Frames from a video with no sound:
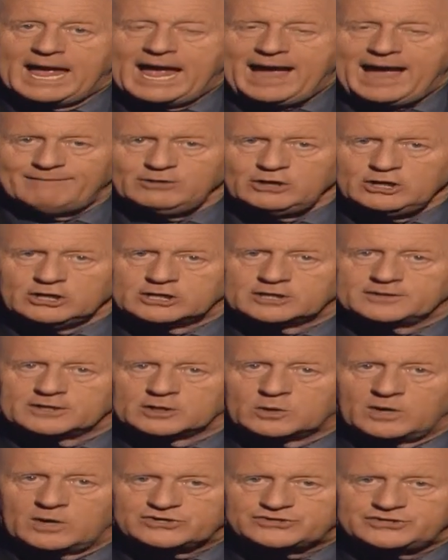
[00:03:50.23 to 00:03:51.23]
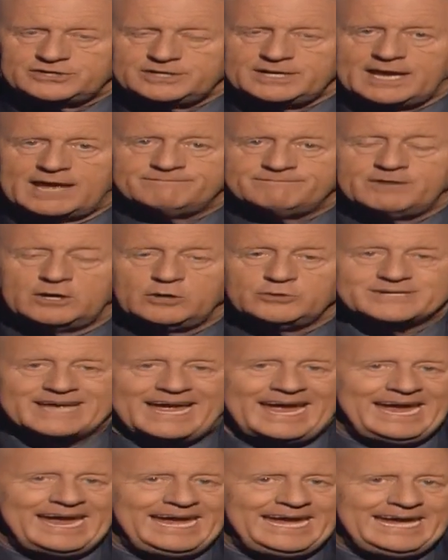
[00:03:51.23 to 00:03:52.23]
Have a look at the question and vote
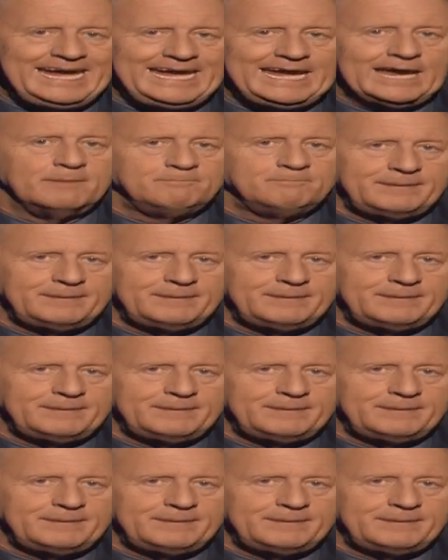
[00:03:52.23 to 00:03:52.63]
A,